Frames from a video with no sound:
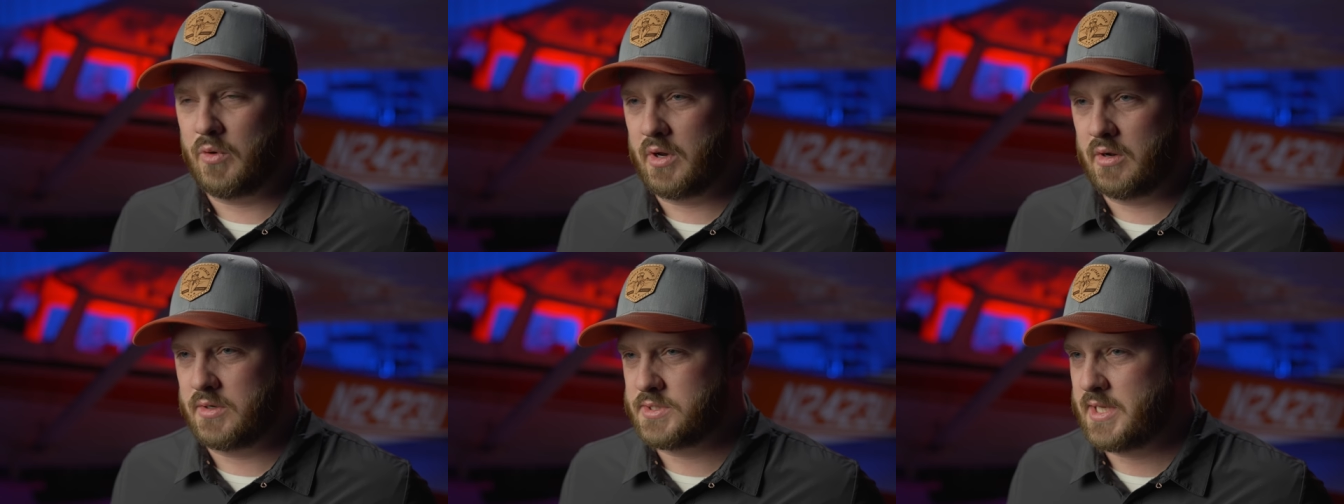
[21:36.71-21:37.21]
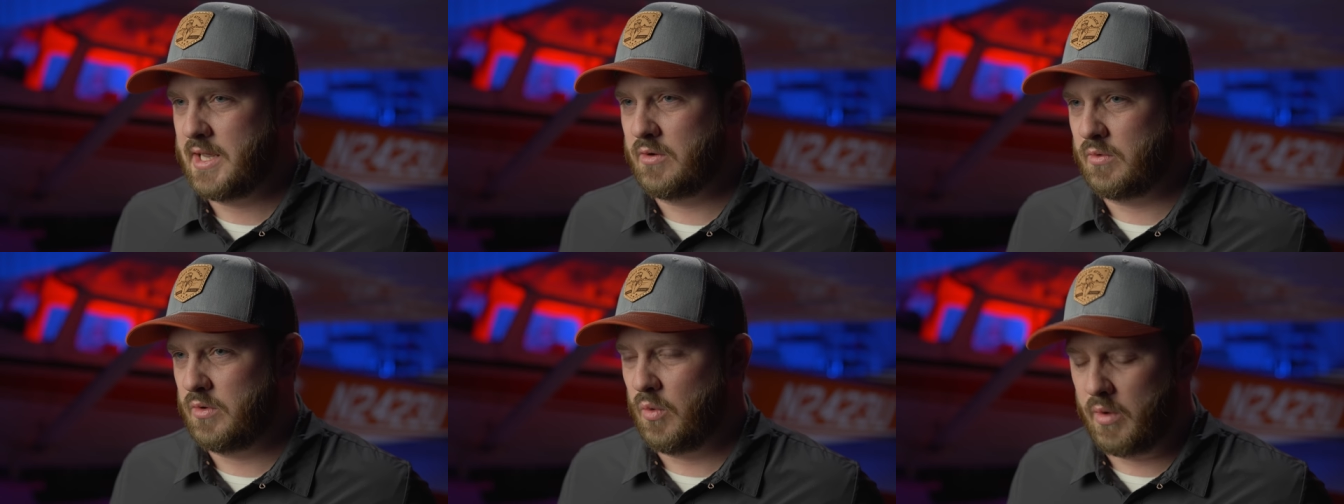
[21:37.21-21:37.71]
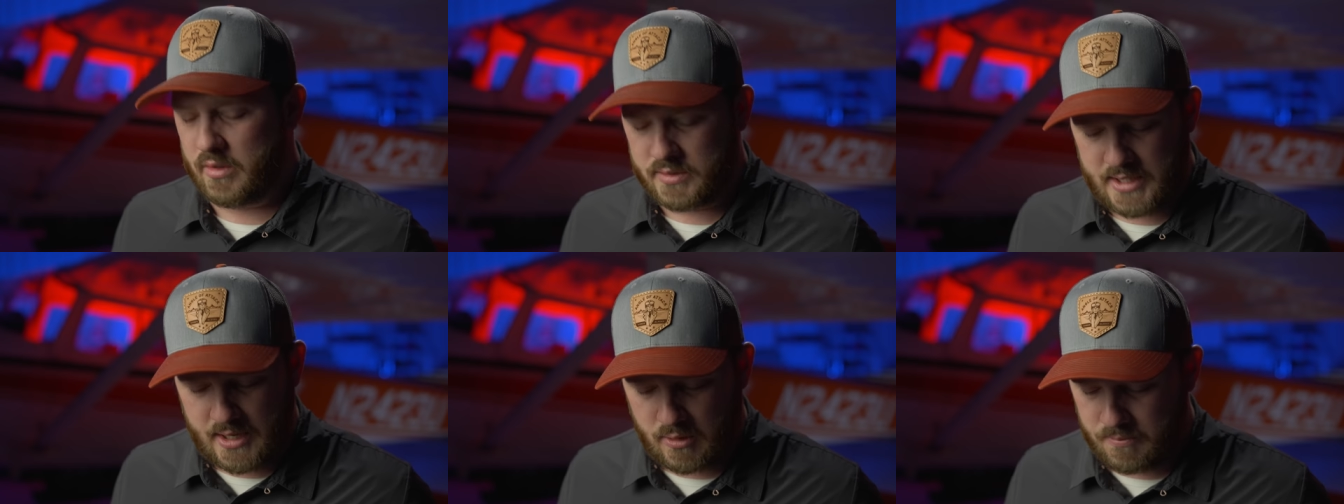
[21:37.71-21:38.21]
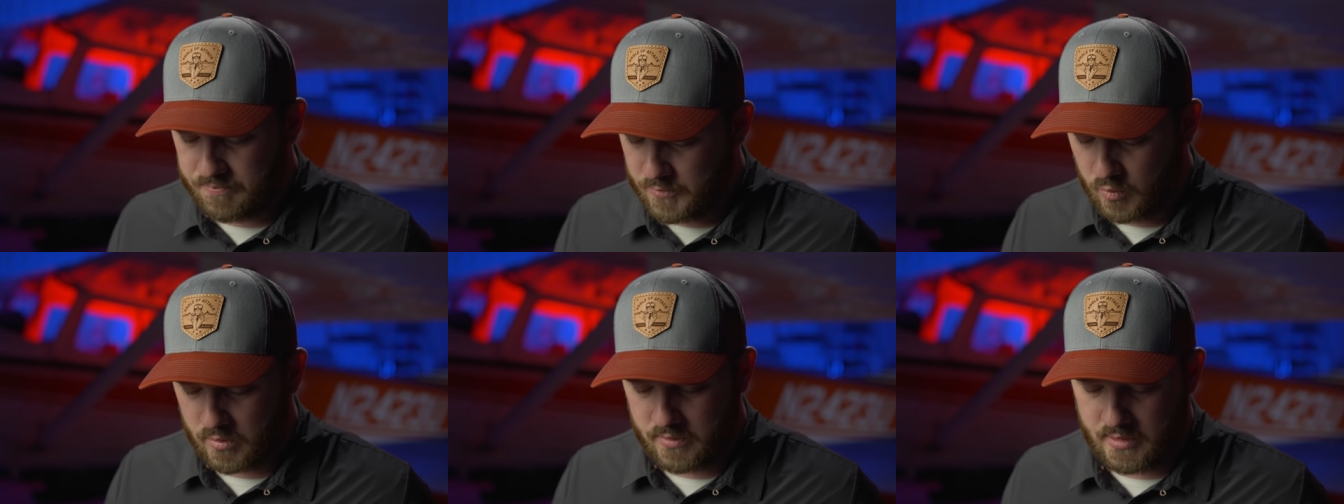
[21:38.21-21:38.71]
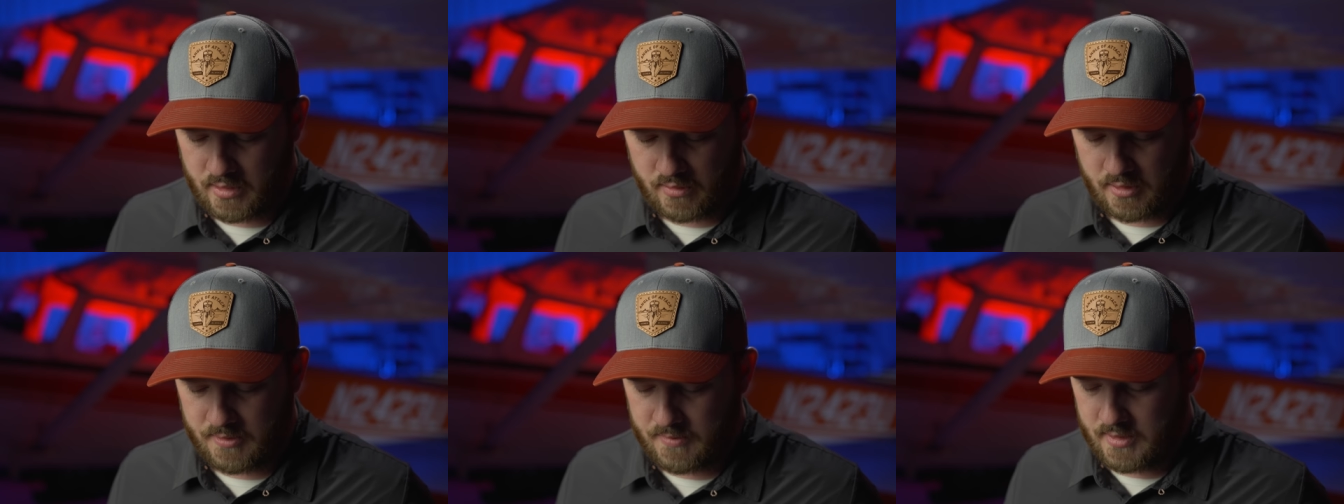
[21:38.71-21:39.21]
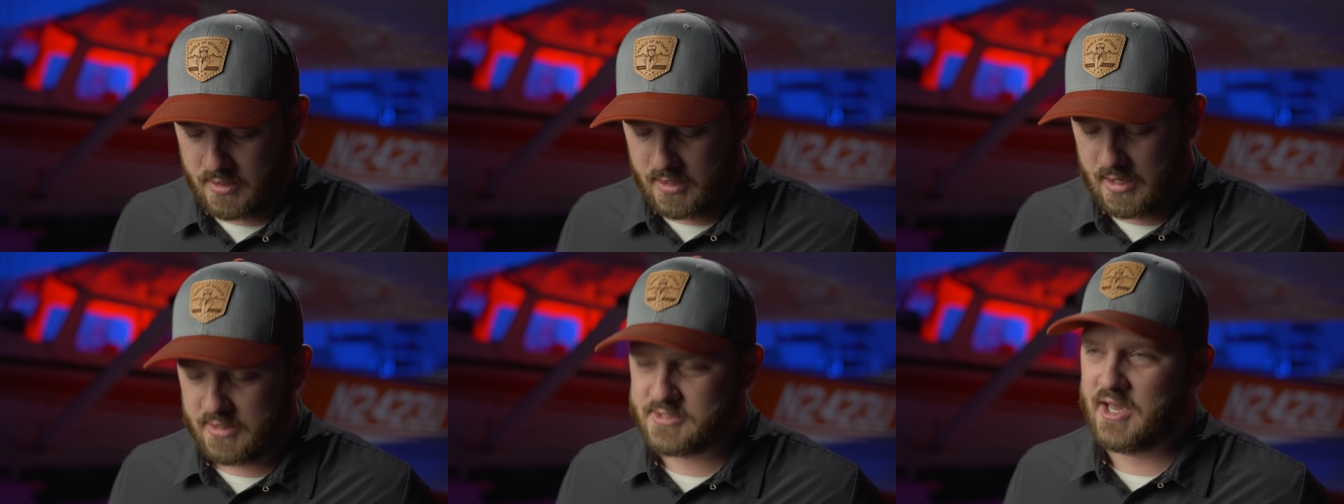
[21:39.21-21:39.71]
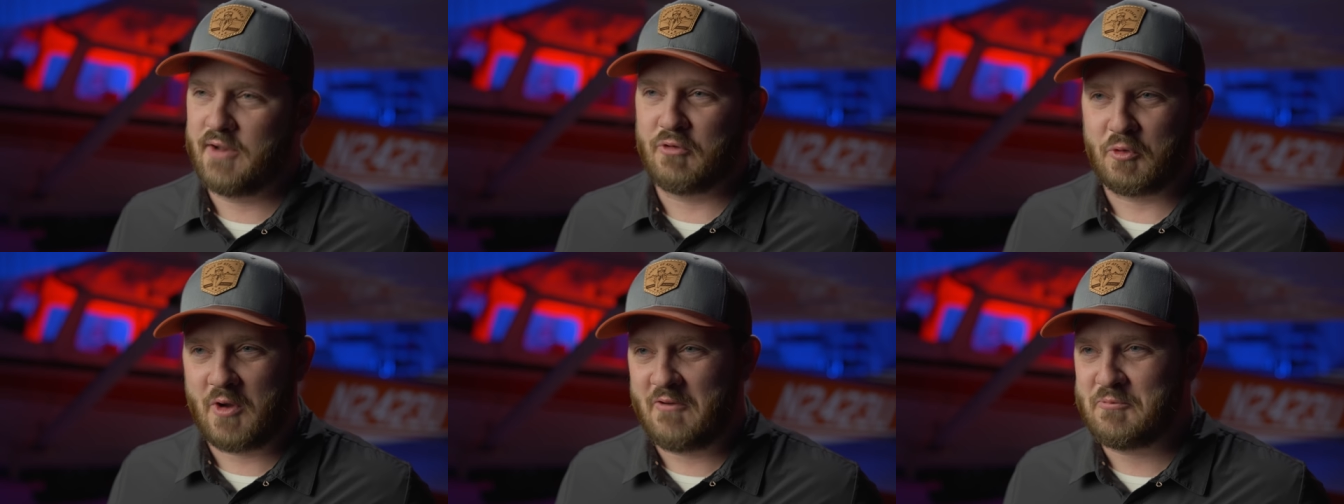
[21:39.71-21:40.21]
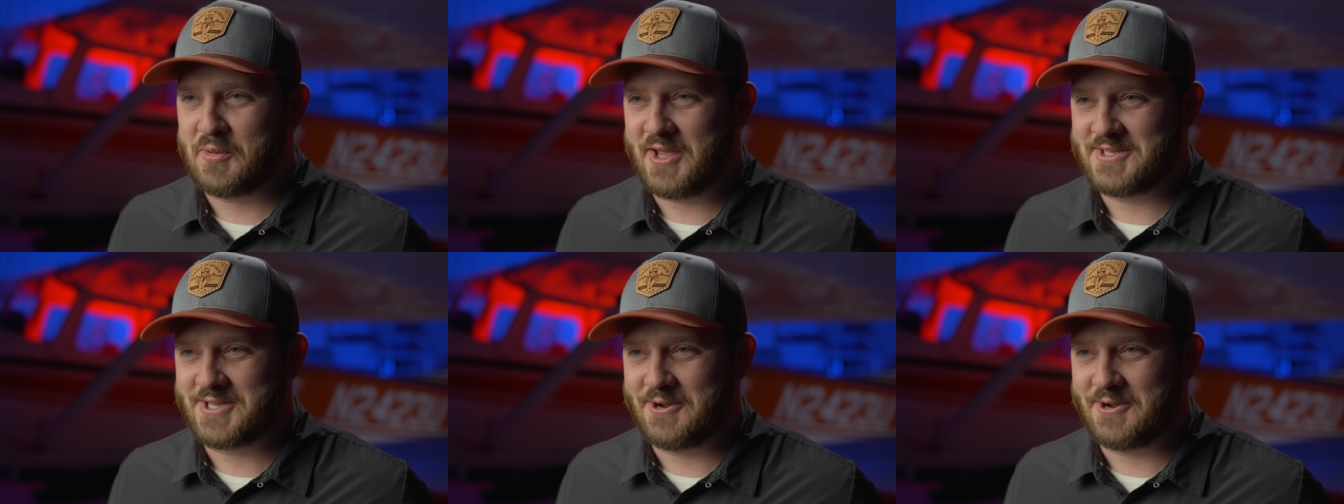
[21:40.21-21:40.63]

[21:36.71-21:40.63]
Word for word: what I understand, or an oil town, one or the other, and it's kind of a rough place.